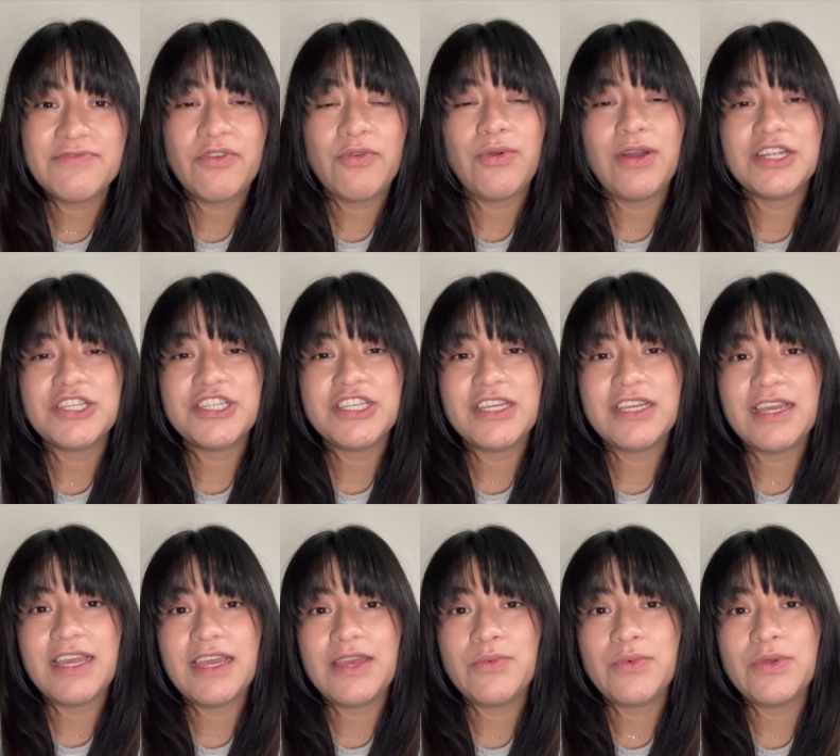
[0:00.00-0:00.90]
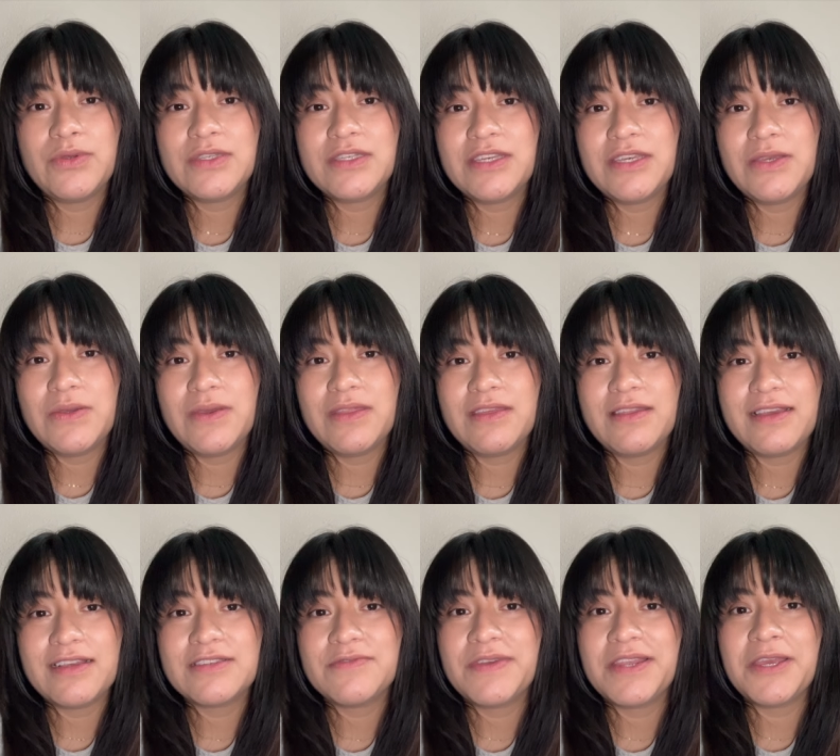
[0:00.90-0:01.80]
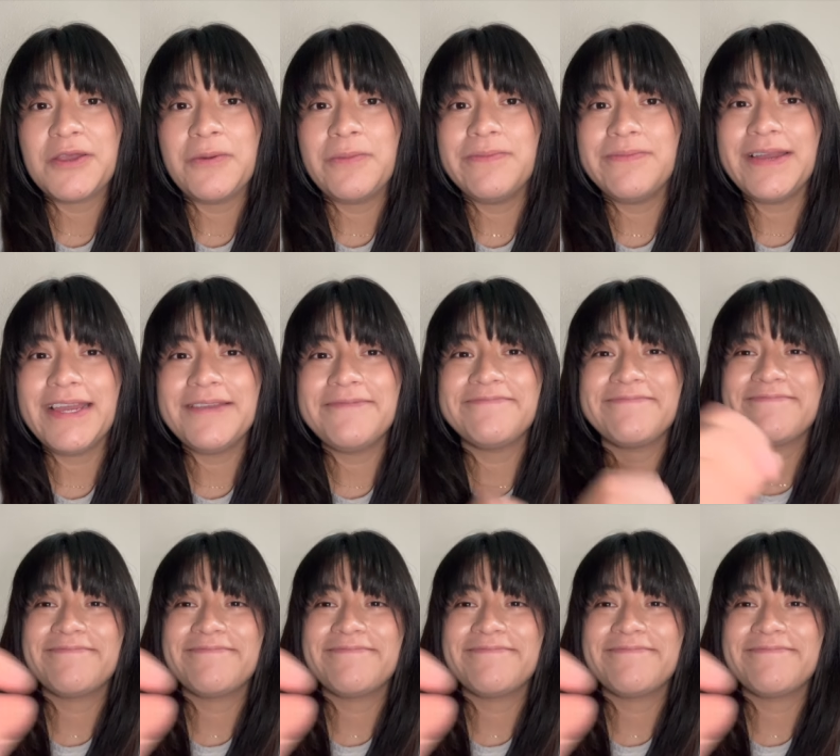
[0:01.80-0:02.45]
for watching and we'll see you in the next video. Bye.